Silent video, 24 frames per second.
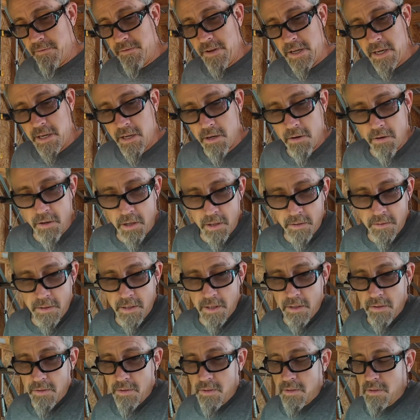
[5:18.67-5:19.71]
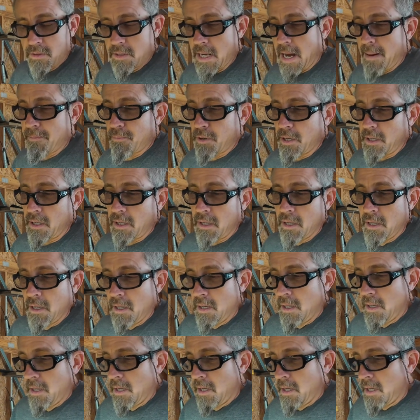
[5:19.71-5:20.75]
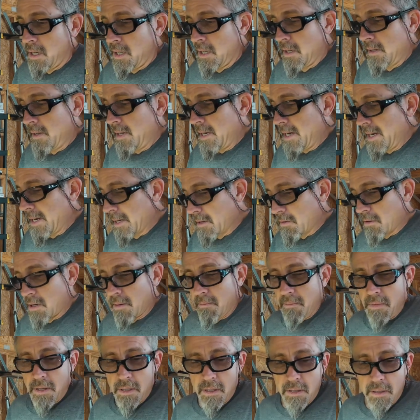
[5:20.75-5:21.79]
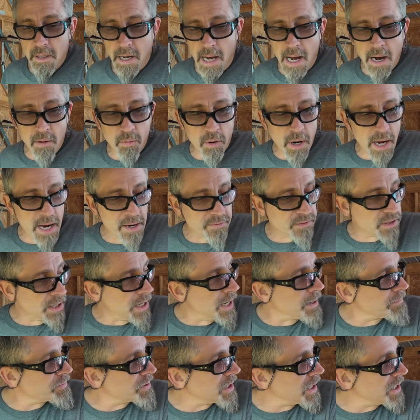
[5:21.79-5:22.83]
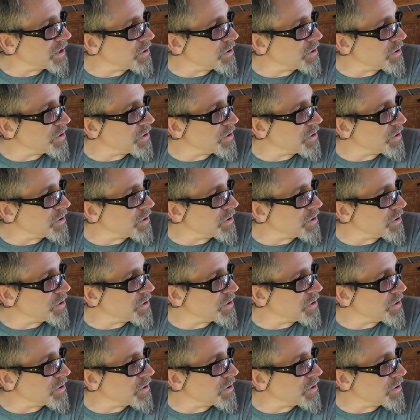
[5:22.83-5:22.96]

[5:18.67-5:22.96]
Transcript: video on those separate, In the interim, I will have to update